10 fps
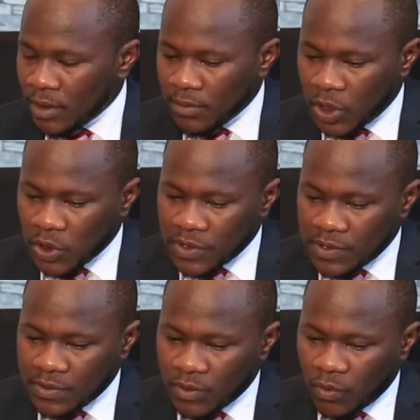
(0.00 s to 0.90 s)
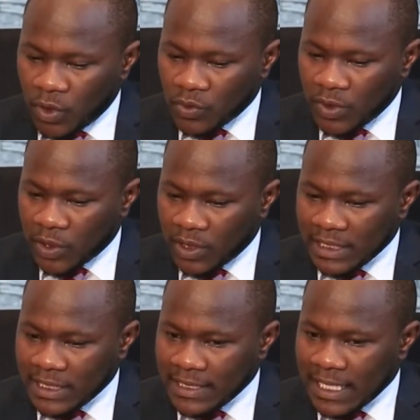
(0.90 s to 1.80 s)
because what we all
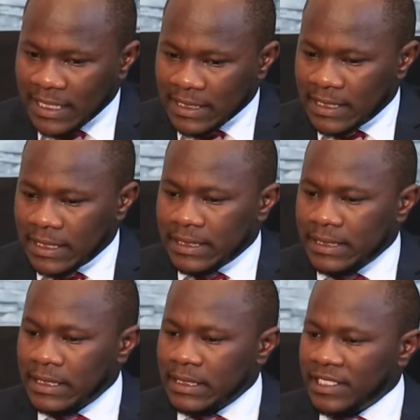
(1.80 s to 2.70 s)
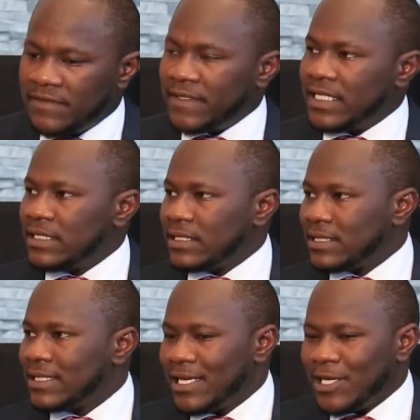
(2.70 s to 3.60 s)
understand is that different,